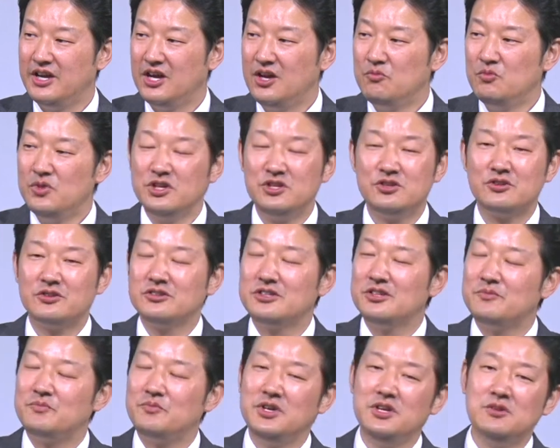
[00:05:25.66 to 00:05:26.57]
Majority
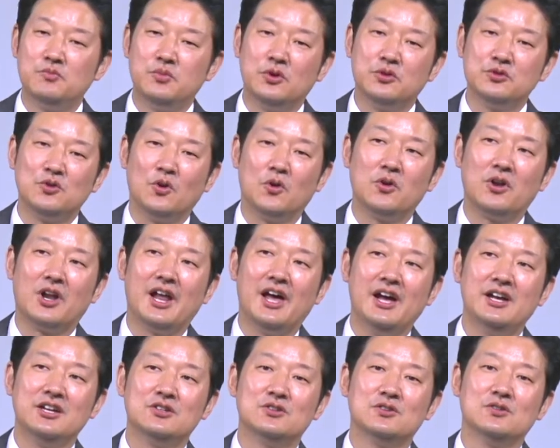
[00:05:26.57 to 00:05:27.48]
of people don't
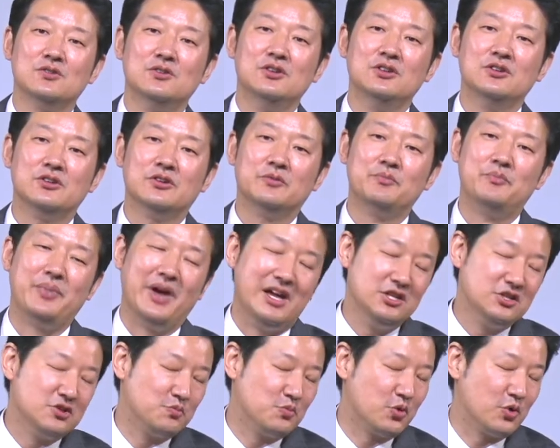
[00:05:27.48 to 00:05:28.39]
like to,
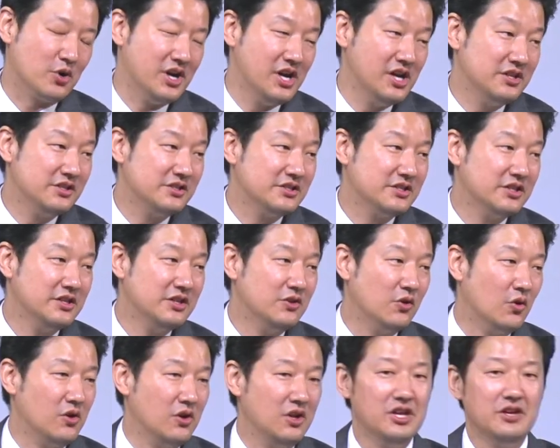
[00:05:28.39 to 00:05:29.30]
bench press
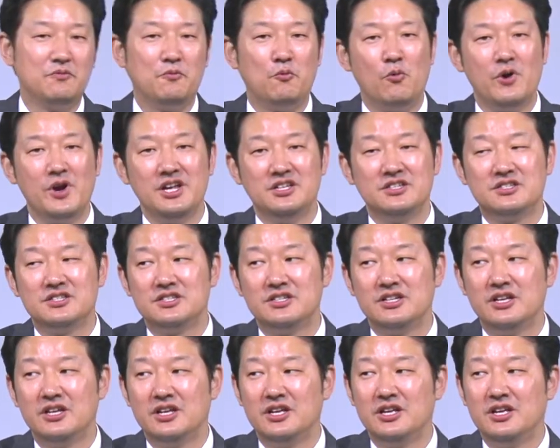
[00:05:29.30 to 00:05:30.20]
or lift weights
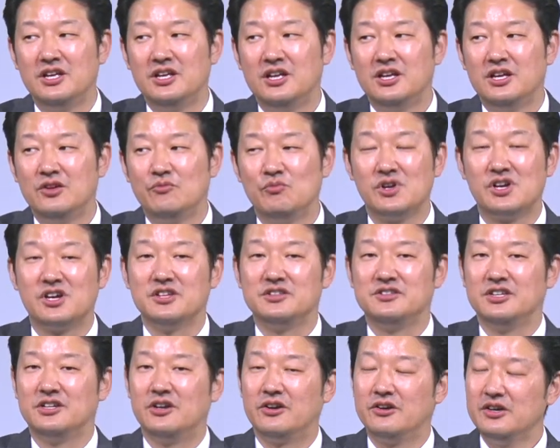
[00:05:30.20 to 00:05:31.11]
because
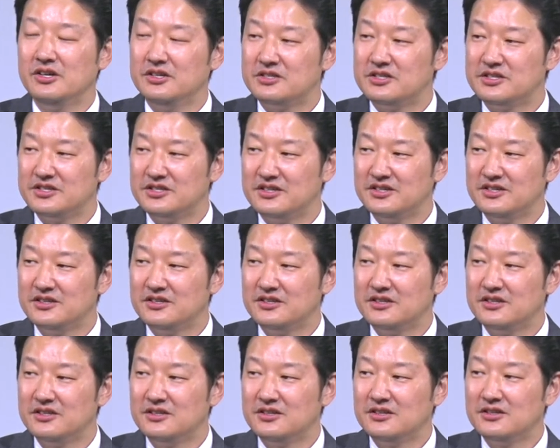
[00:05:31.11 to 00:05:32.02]
it hurts.
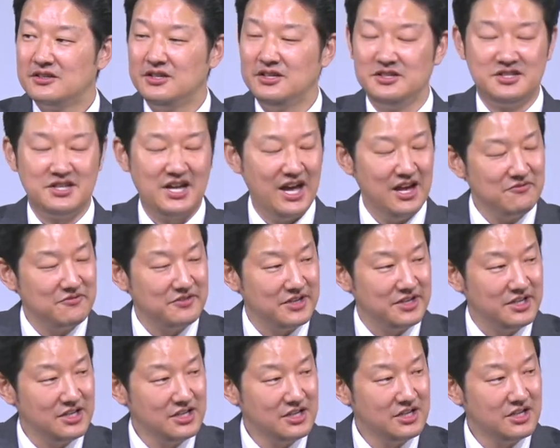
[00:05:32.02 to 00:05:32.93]
It's heavy,
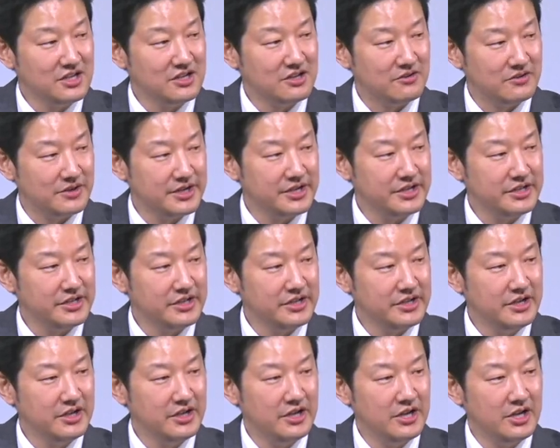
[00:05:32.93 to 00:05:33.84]
right?
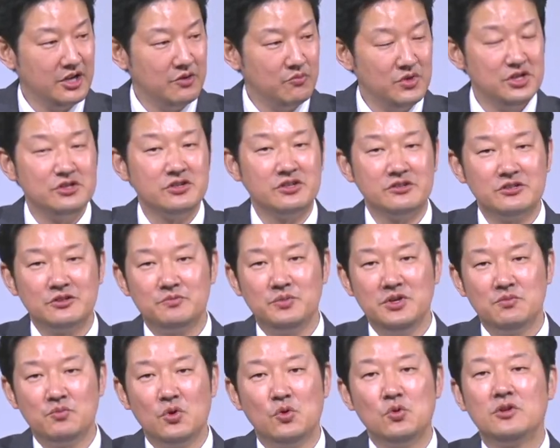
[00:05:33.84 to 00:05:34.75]
Majority of
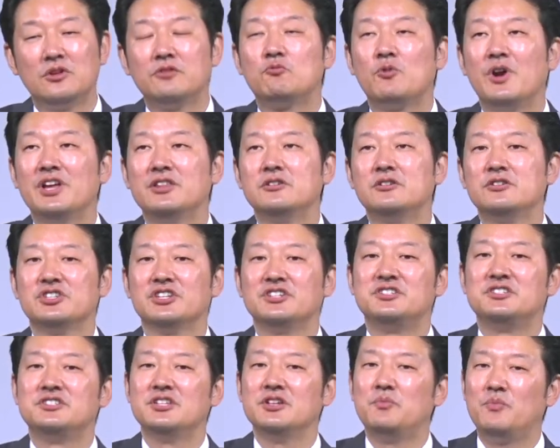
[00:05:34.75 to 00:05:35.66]
people would rather just
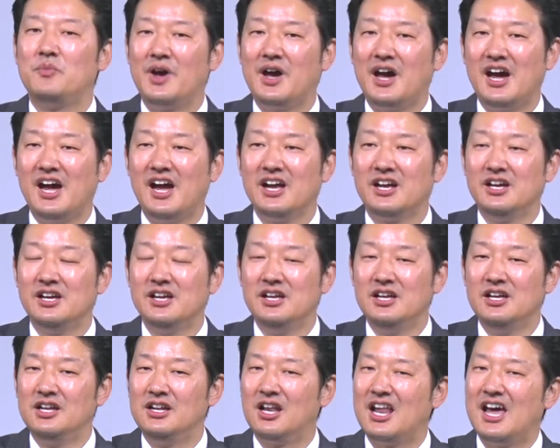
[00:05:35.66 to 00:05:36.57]
sit back,
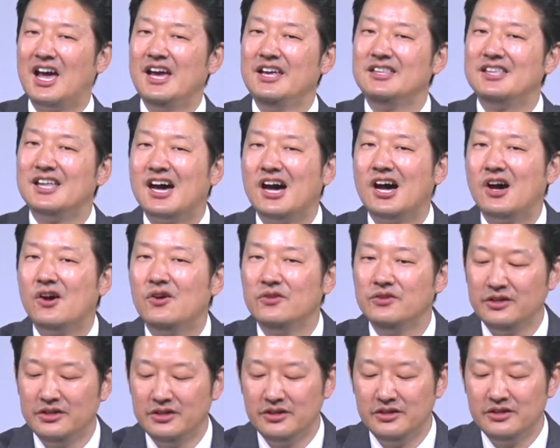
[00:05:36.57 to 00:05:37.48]
lie down
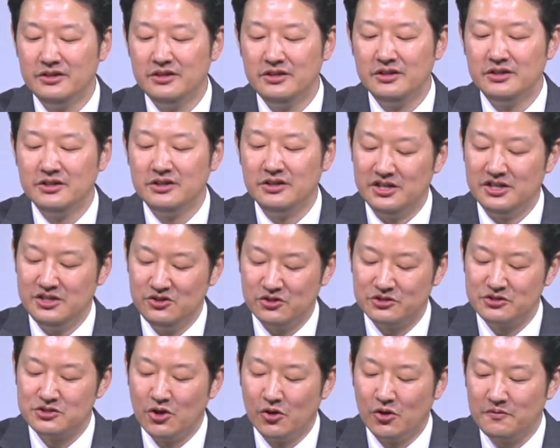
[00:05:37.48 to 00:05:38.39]
on your
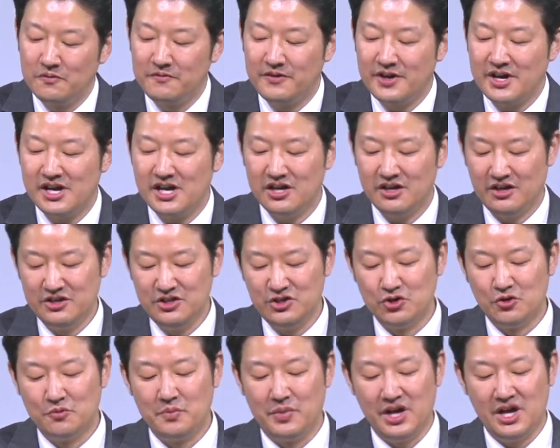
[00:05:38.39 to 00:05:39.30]
sofa, on
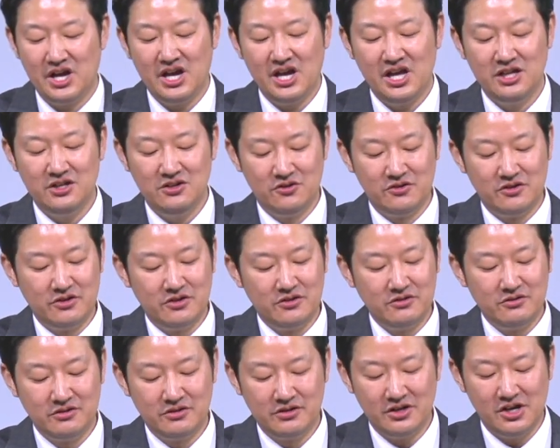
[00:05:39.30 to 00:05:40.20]
your bed,
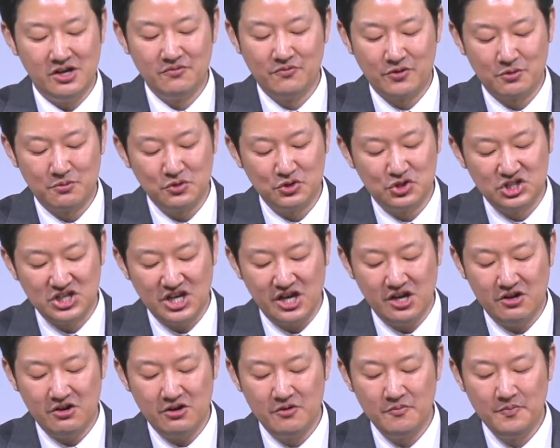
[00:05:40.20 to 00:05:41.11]
comfortable
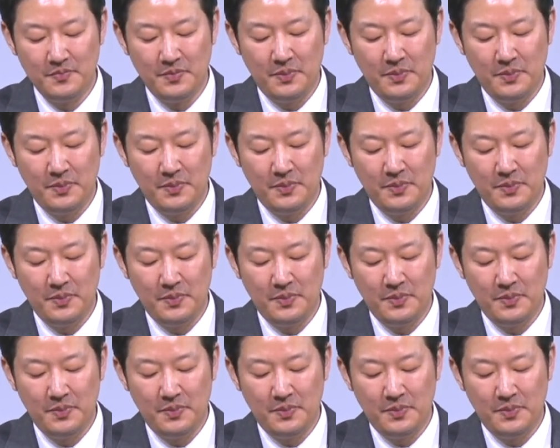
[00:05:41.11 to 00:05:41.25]
chair,